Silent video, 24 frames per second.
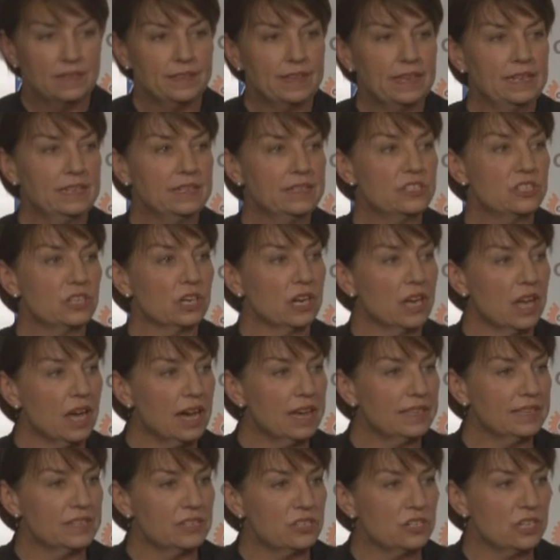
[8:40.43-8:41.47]
that in
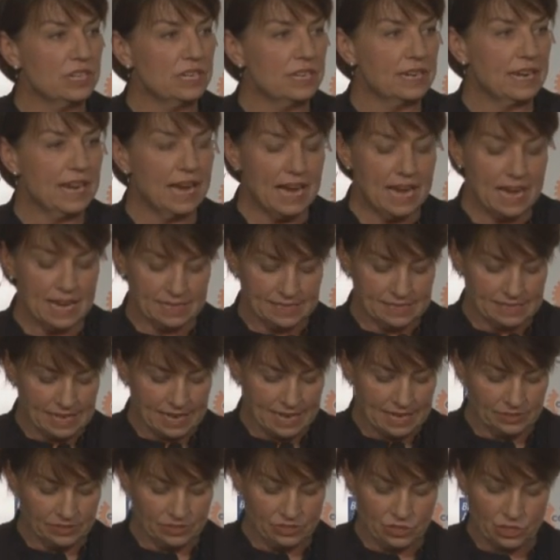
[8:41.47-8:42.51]
July this year, car
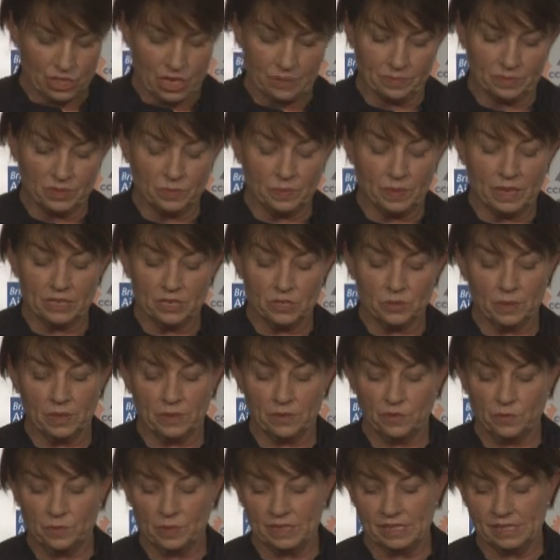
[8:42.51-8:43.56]
sales jumped by
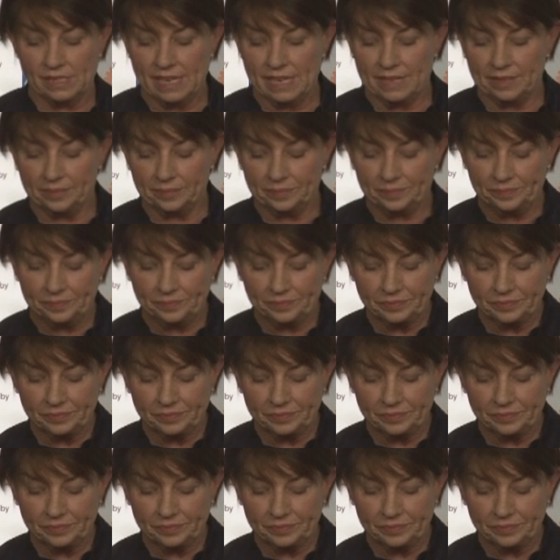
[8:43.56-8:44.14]
12%.